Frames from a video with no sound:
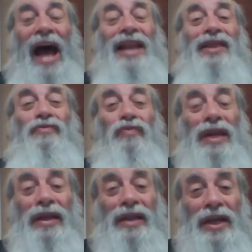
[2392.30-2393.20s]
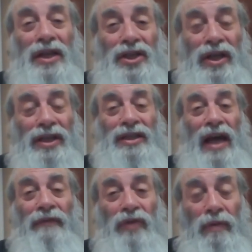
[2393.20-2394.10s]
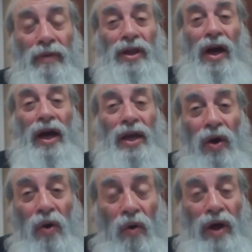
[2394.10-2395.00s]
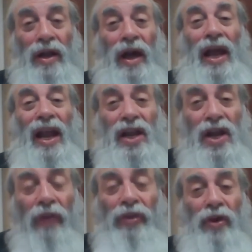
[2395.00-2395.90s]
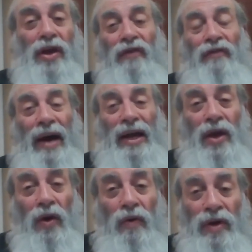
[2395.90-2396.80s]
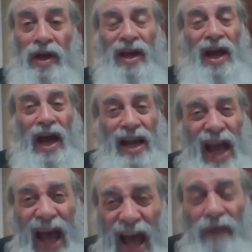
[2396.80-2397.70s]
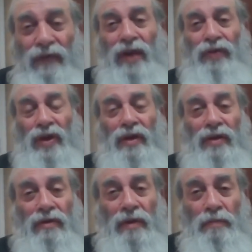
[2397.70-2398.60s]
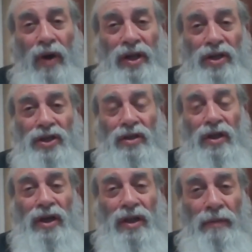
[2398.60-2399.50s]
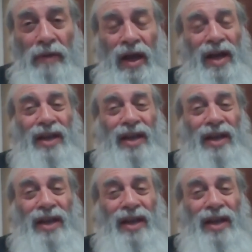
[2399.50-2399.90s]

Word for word: I really just have to rely on nothing of my own and everything the Ribbono Shel Olam